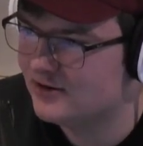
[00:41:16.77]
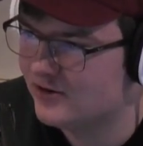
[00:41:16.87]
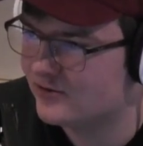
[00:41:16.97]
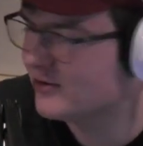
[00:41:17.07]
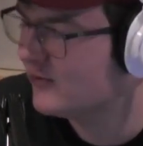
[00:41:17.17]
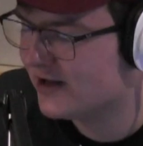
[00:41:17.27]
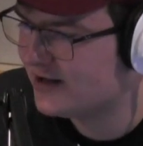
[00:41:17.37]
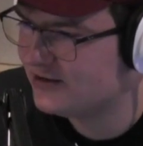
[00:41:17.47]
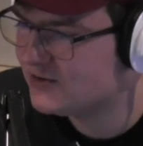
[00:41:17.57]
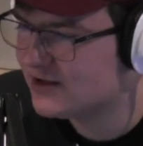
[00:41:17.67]
Or like
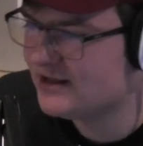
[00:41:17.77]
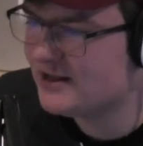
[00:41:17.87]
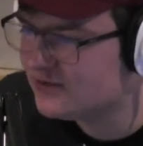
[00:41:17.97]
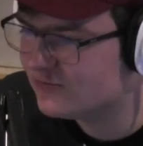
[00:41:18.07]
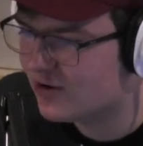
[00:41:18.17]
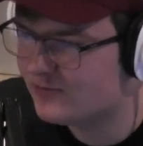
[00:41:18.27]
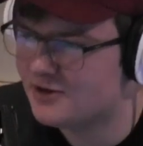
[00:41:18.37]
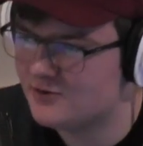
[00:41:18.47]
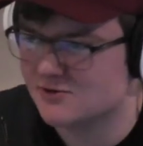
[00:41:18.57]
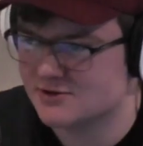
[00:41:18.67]
you can eat ramen
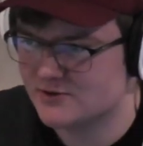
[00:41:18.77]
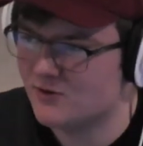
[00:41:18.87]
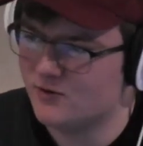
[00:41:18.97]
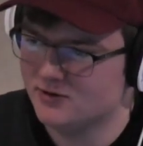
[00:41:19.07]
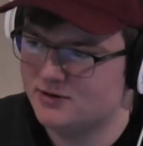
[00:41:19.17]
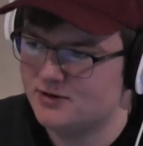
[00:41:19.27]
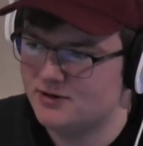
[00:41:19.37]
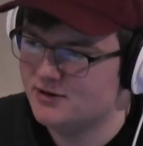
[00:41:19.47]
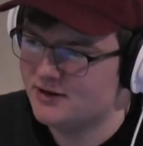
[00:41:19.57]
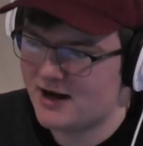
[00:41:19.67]
noodles cold,
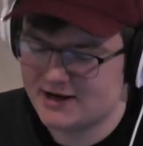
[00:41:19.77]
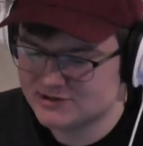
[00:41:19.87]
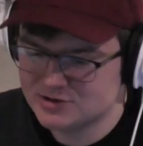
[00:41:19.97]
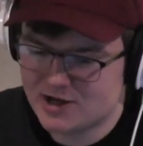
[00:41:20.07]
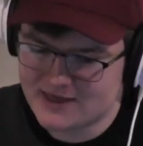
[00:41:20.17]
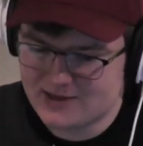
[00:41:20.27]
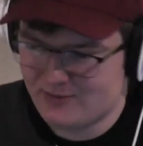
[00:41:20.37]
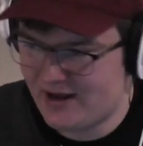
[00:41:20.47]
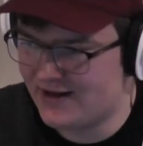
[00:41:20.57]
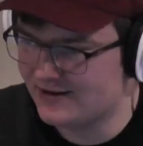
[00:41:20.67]
and it's not that bad.